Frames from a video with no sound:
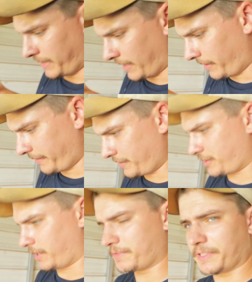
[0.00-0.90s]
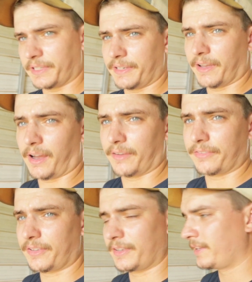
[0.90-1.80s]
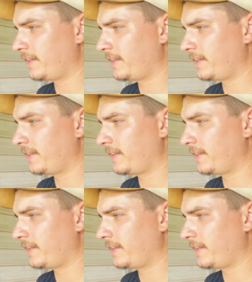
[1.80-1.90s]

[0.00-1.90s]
We got all the shelves cleaned off.